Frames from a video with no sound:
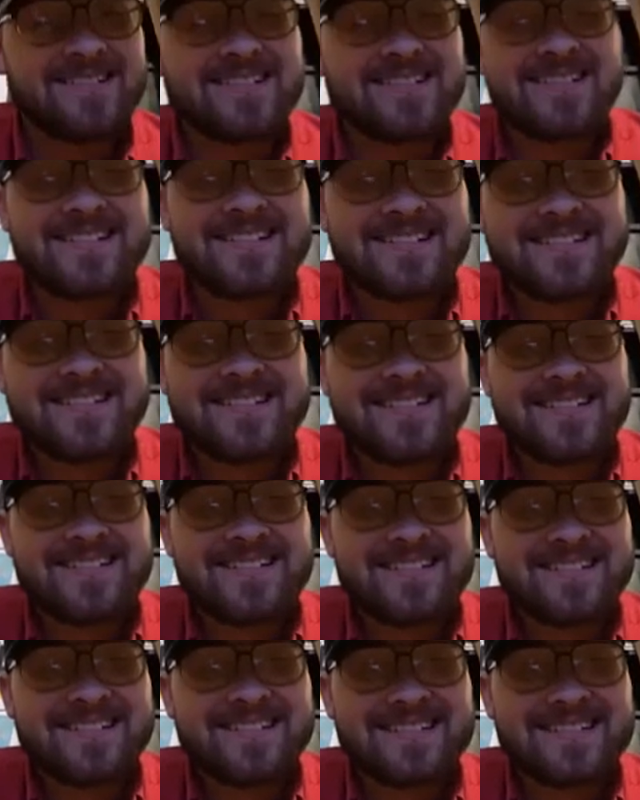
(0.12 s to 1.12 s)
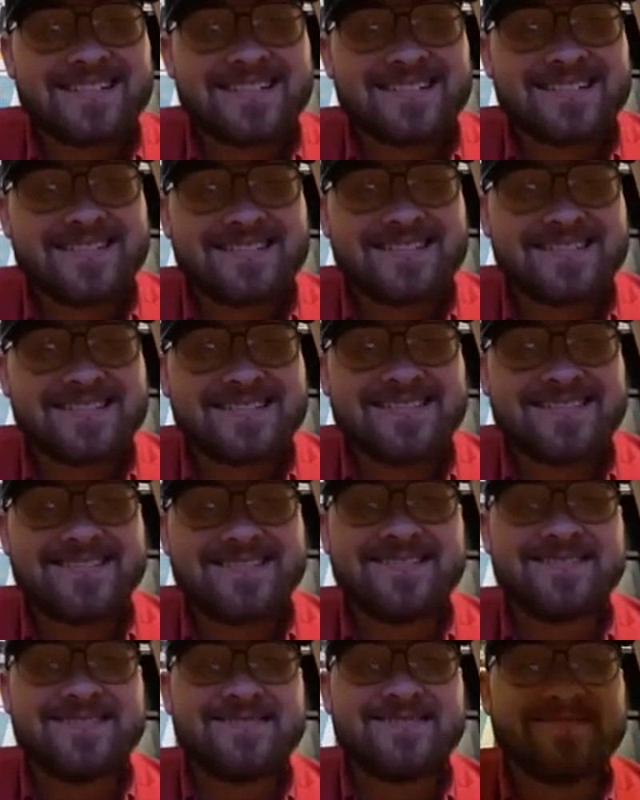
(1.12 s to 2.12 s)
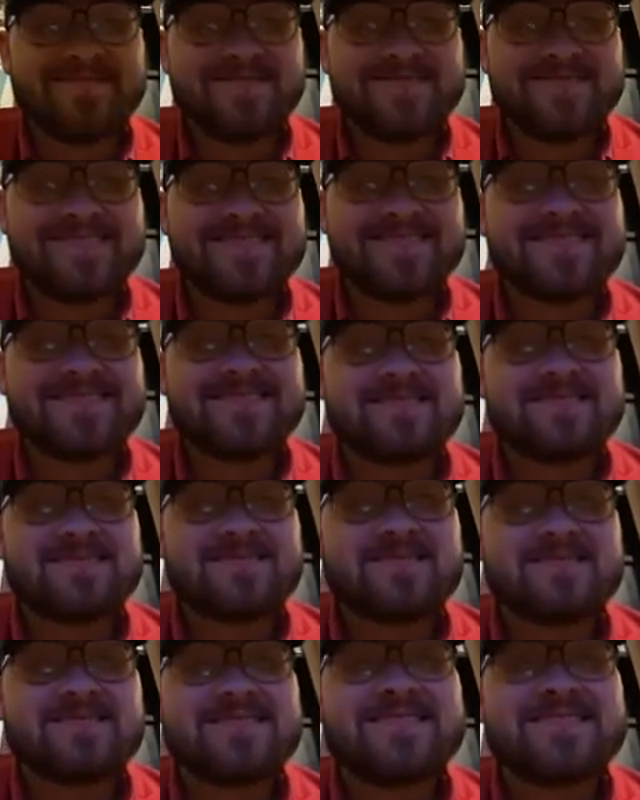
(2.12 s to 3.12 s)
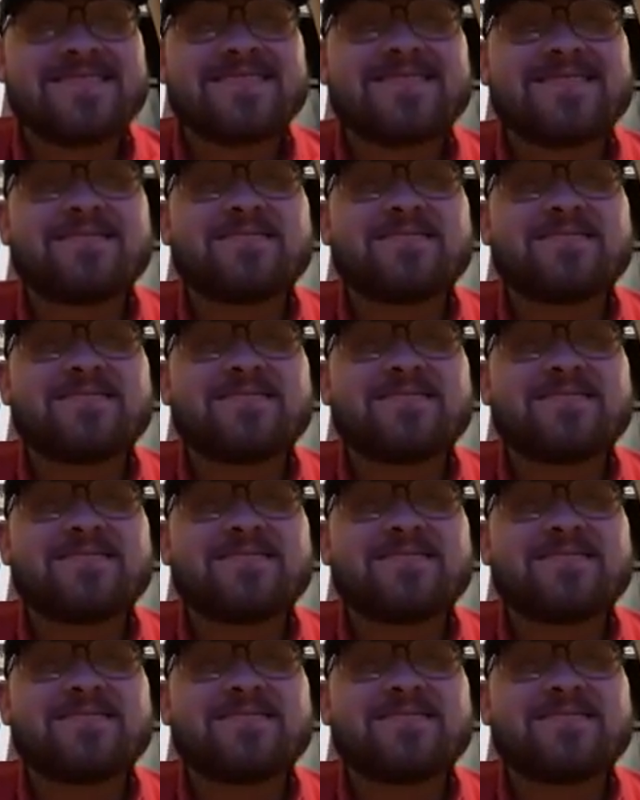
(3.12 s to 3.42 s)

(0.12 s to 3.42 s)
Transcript: The person shown says nothing.